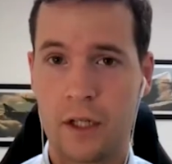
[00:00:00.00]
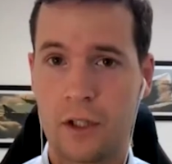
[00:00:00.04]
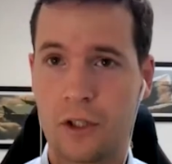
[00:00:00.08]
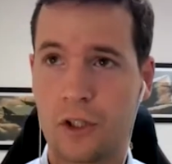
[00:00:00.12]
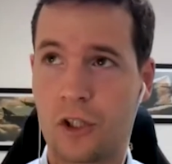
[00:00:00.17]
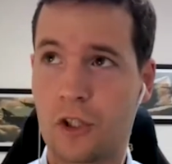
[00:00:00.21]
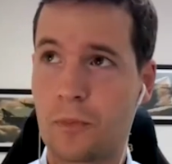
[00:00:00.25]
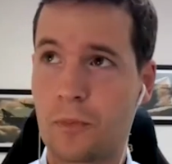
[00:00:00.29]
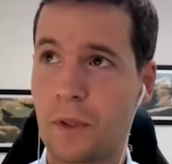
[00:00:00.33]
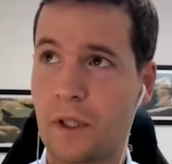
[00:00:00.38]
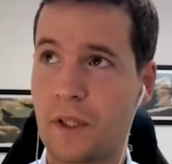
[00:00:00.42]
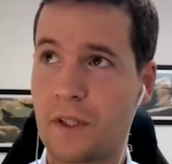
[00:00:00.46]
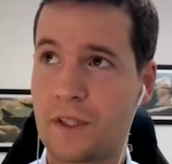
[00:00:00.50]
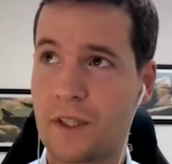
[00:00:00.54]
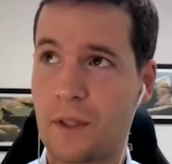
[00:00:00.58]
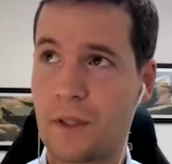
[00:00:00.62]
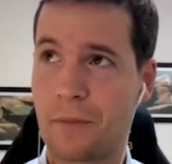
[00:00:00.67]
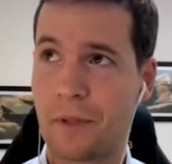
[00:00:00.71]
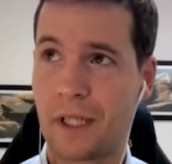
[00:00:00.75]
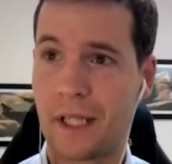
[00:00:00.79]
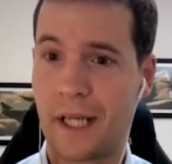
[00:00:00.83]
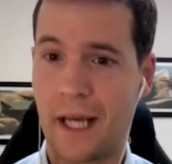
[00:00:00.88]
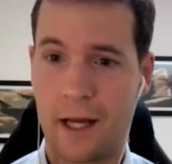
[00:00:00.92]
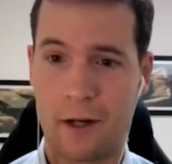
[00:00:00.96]
Just because
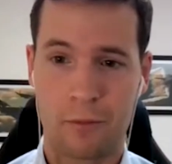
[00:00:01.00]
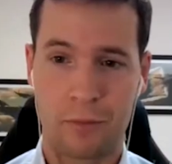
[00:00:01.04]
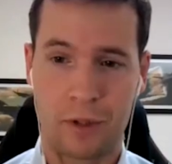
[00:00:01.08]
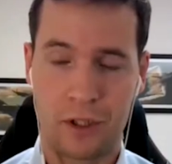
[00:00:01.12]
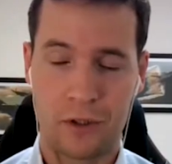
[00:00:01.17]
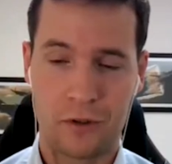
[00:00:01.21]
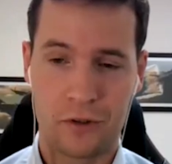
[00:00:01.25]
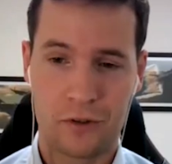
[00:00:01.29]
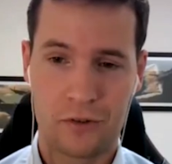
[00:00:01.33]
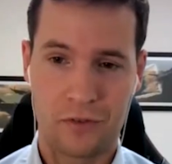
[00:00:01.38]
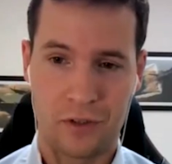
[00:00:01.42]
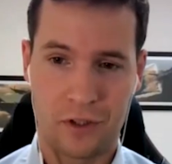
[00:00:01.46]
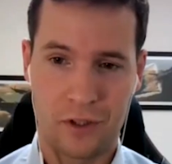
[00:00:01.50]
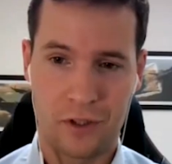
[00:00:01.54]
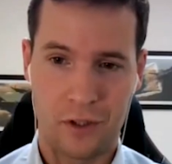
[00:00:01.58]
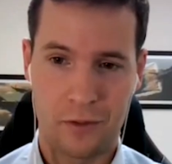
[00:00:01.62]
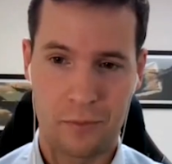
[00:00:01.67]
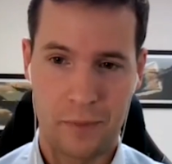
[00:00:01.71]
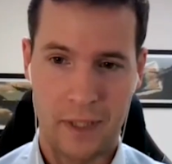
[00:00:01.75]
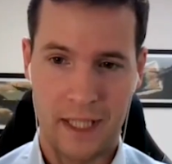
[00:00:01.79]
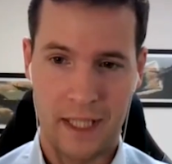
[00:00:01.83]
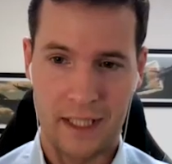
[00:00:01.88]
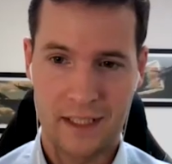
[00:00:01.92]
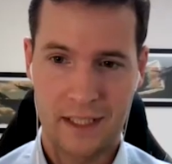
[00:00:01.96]
something can be used for
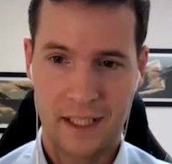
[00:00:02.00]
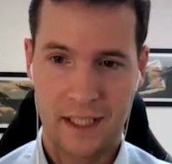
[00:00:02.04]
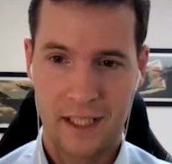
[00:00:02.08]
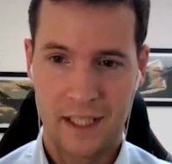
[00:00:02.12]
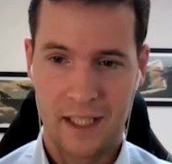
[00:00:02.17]
combat